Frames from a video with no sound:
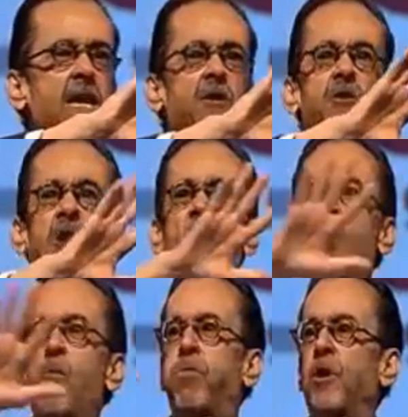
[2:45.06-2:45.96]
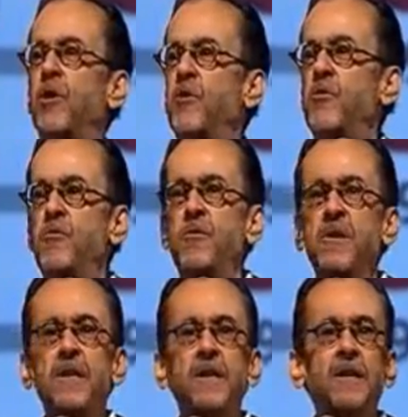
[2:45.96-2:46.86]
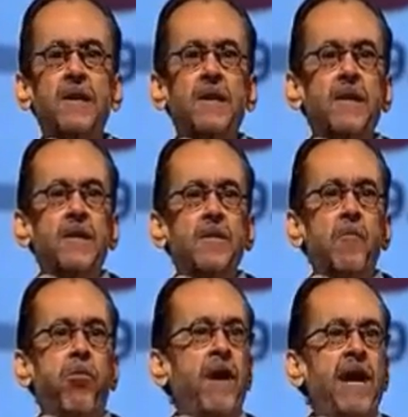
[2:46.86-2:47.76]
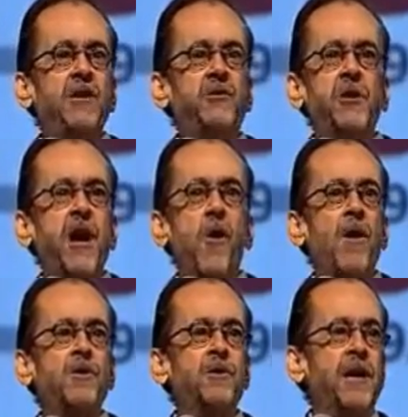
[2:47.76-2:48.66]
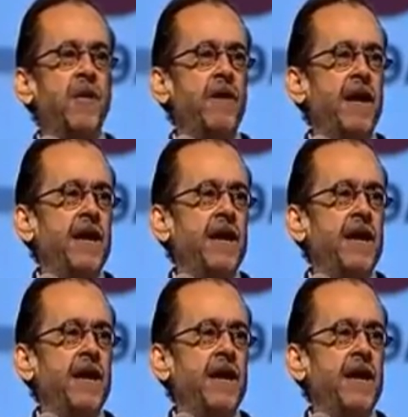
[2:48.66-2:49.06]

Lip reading: so blue, pre-geoengineering